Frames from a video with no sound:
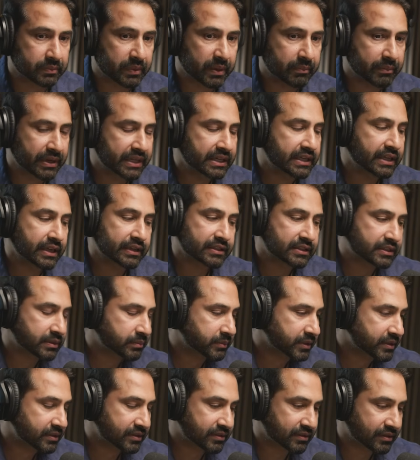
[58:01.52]
by many
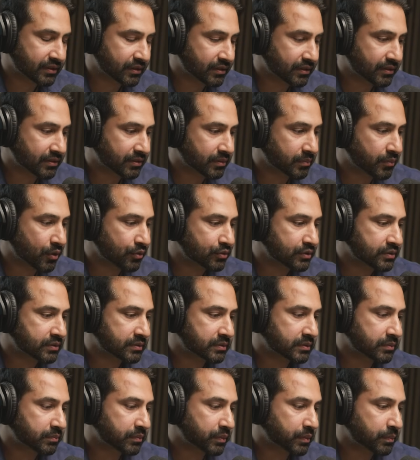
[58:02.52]
estimates, the most
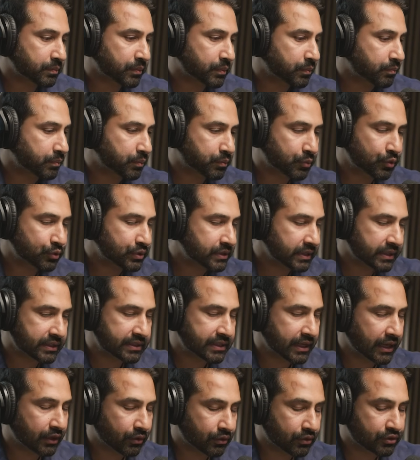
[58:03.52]
brutal
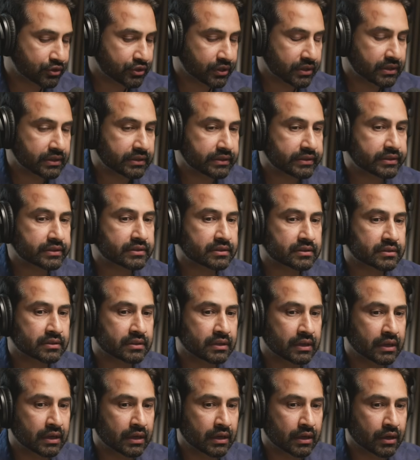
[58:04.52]
attack on journalists.
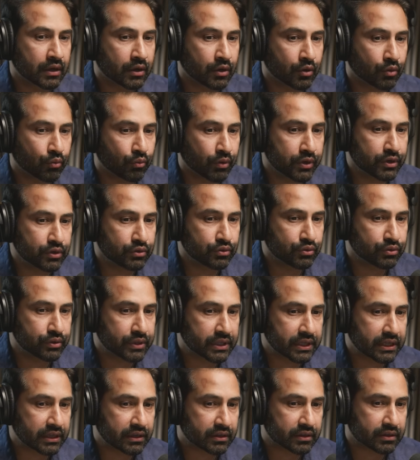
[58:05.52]
What do you
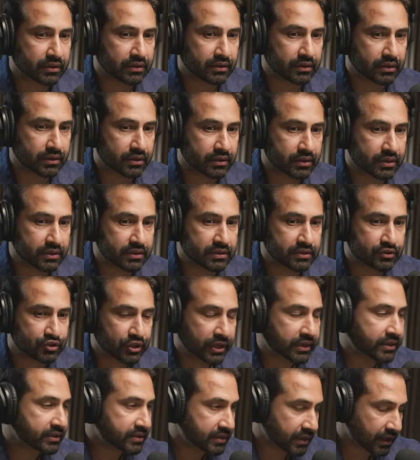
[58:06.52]
think this
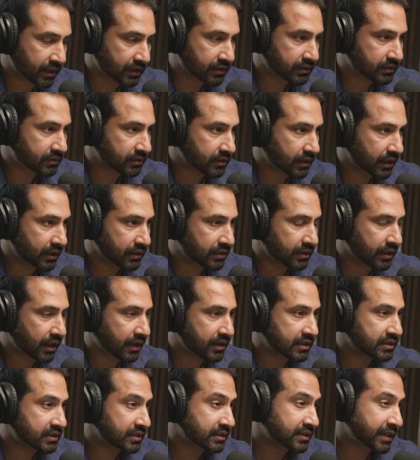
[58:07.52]
genocide and
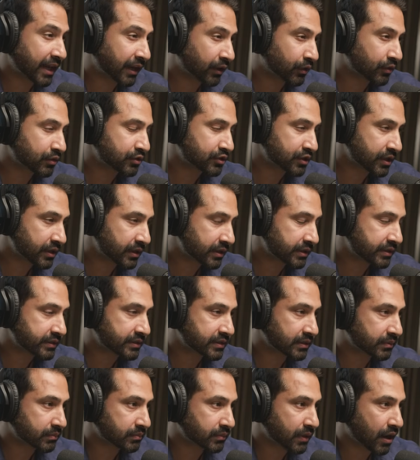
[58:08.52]
its attack on
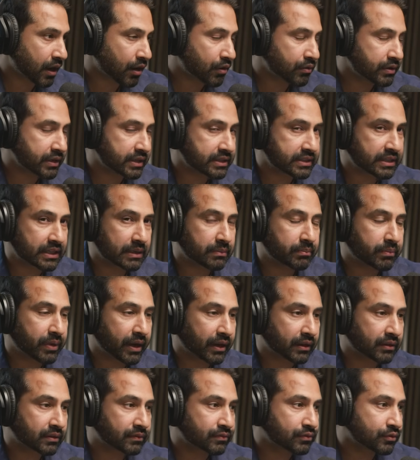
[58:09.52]
journalism, how does it
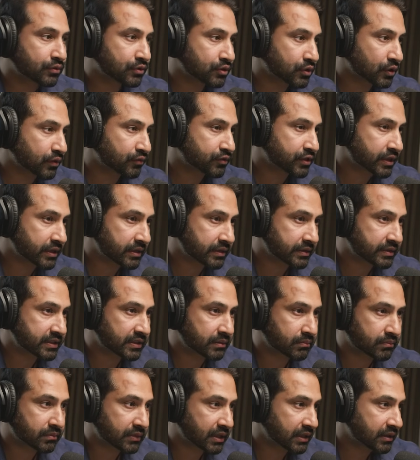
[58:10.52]
impact the future of
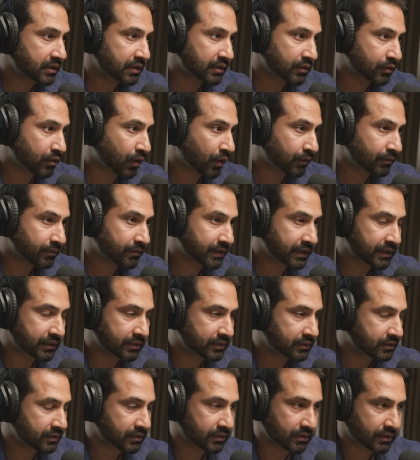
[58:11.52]
journalism in
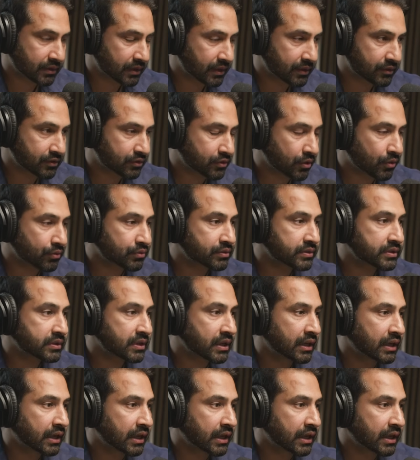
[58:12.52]
conflict zones?